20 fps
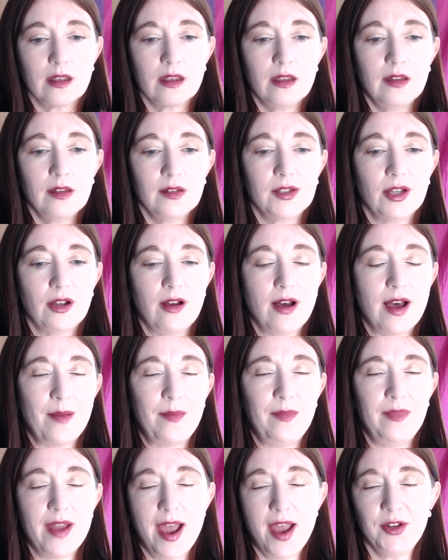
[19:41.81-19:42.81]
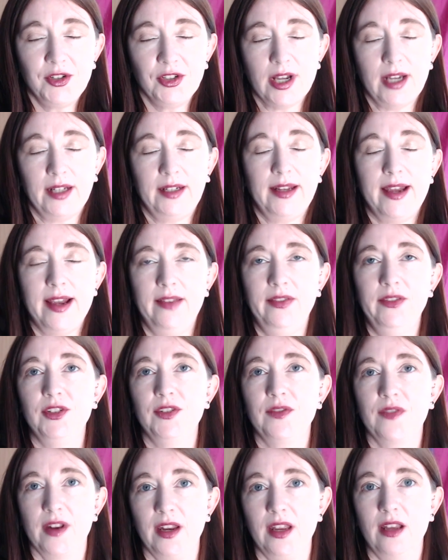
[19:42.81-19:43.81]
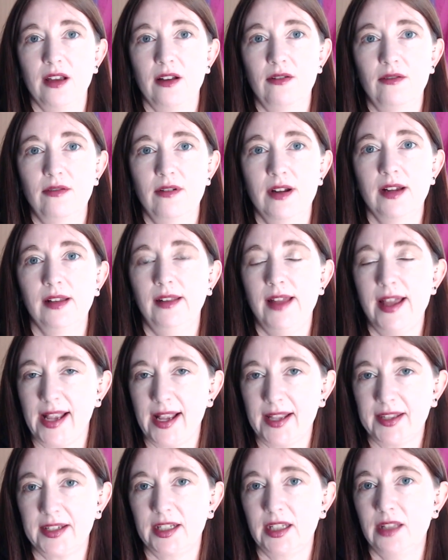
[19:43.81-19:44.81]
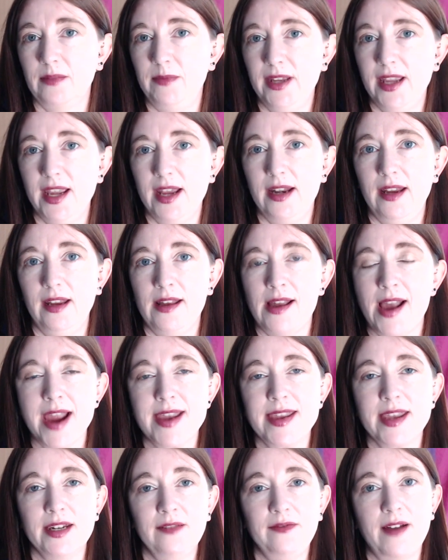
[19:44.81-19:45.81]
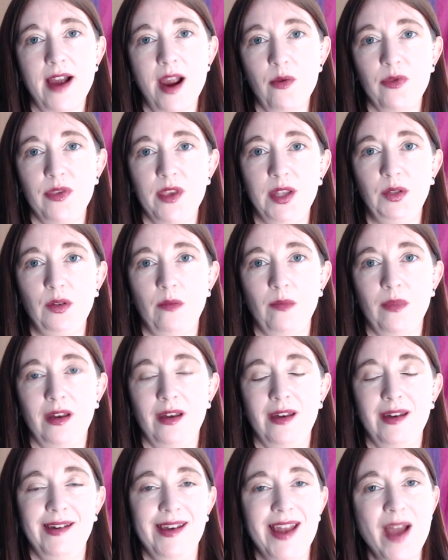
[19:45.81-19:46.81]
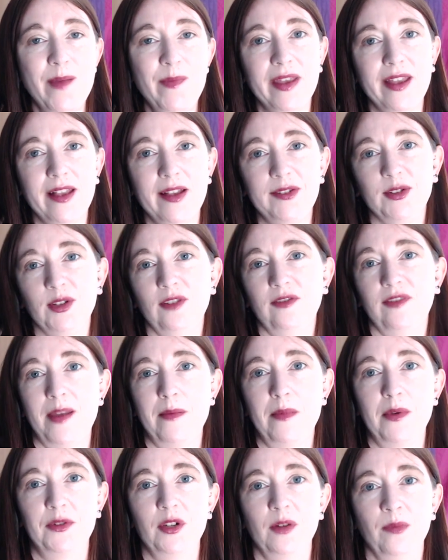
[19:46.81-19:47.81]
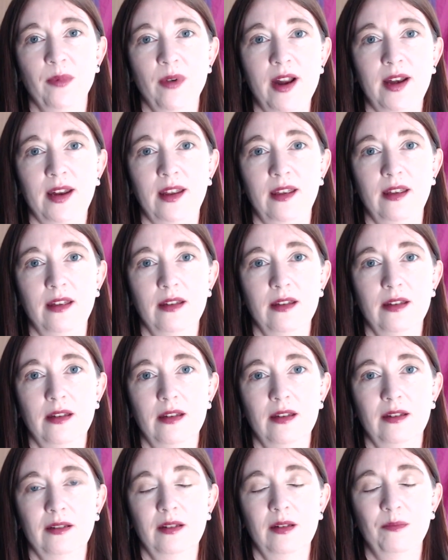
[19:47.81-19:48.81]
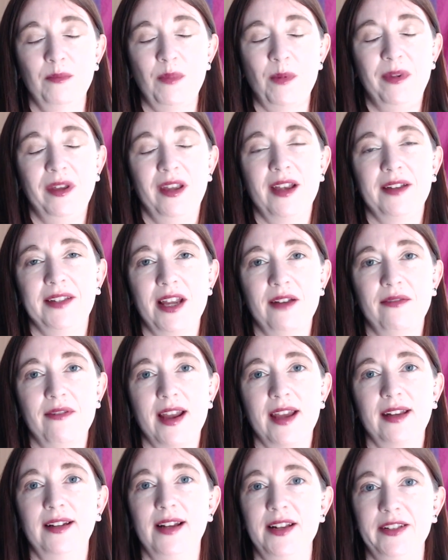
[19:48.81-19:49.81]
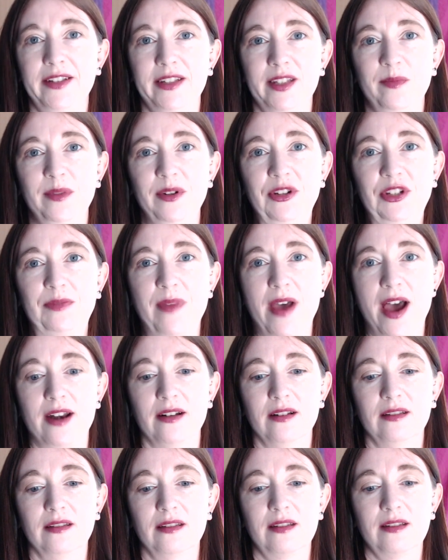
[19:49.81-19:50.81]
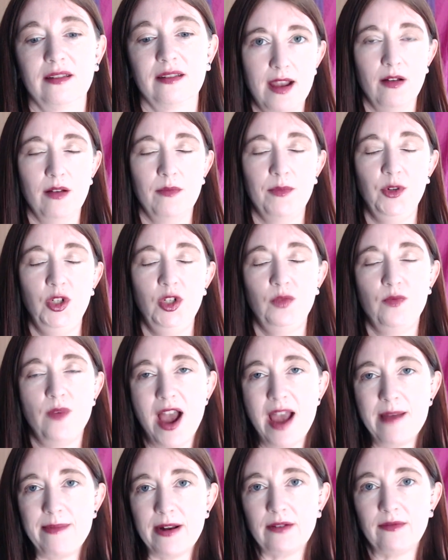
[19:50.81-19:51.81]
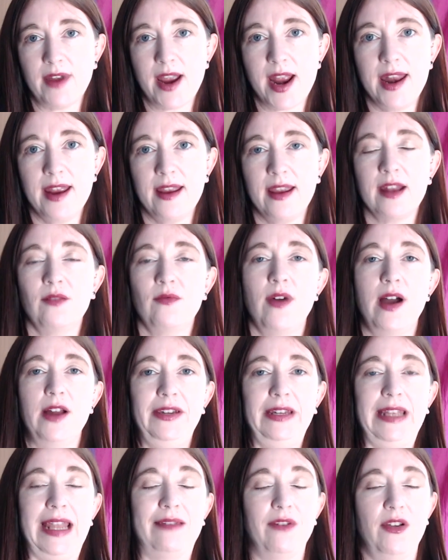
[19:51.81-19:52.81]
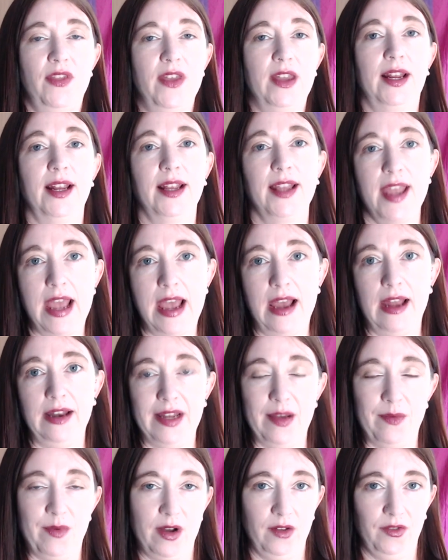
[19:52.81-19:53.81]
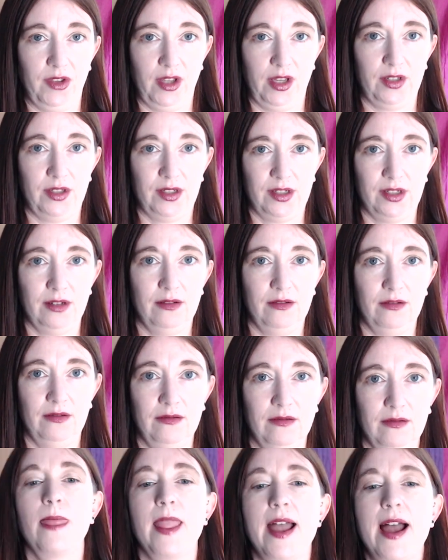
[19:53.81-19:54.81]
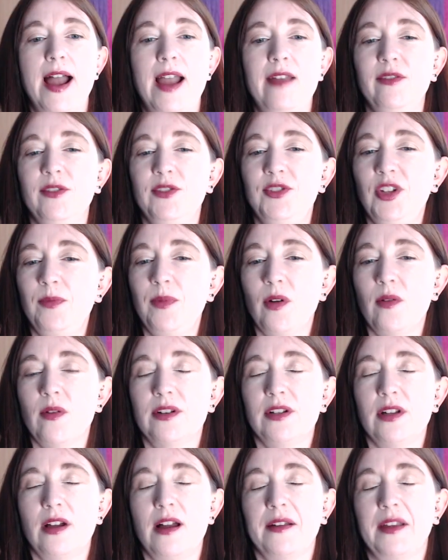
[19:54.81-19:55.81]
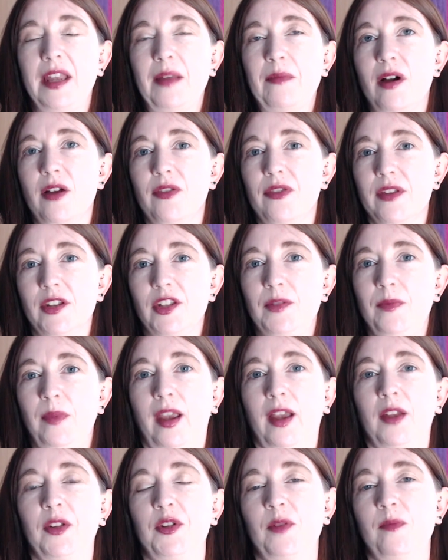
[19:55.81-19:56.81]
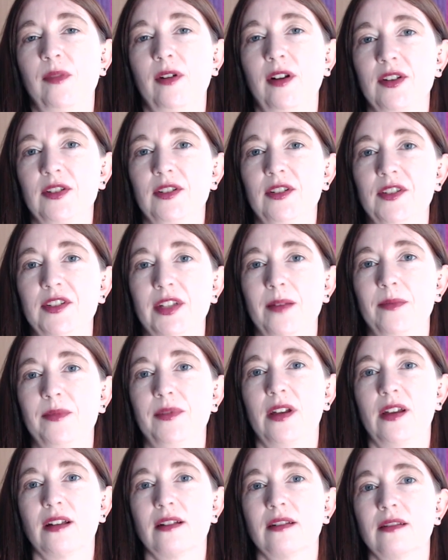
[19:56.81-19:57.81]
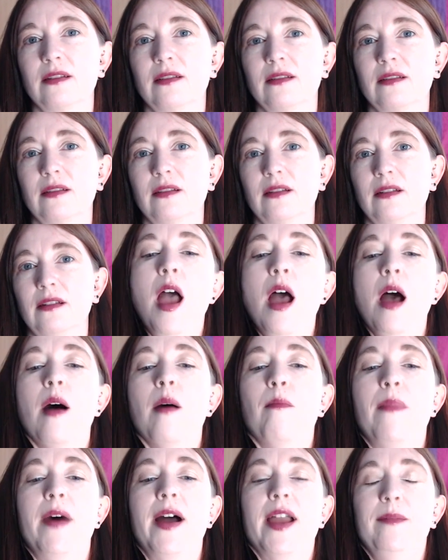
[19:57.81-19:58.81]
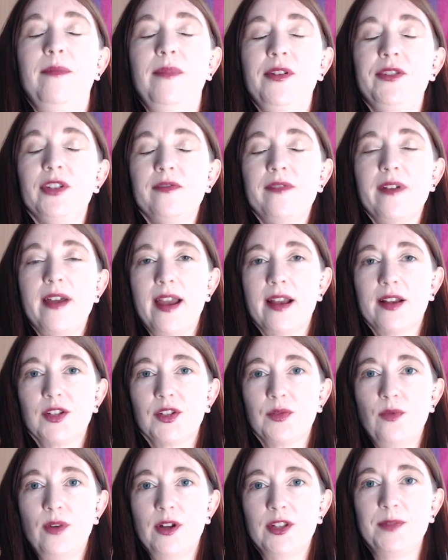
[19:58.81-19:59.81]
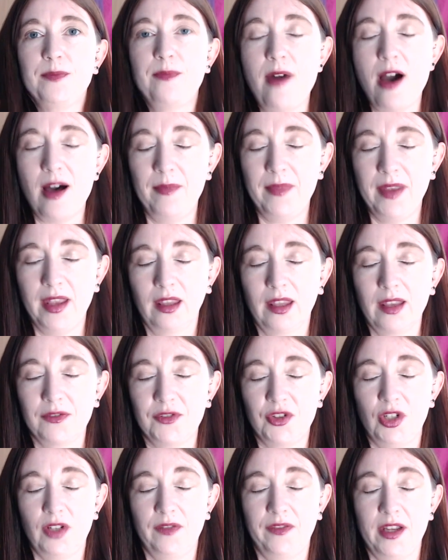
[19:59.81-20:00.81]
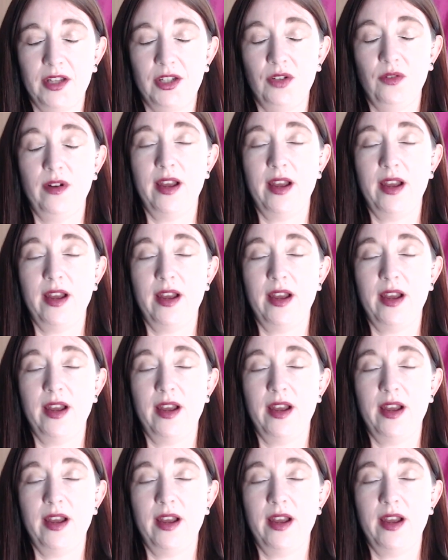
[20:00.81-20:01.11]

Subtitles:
So I'm not sure how to end this video. Like I said at the beginning, I identify with these women not because they're famous or pretty, but because I recognize these abuse patterns, which is why I've been reading and watching everything I can about these two. I feel super weird talking about this because it's a personal subject. My abusive ex once bought me a gift certificate to a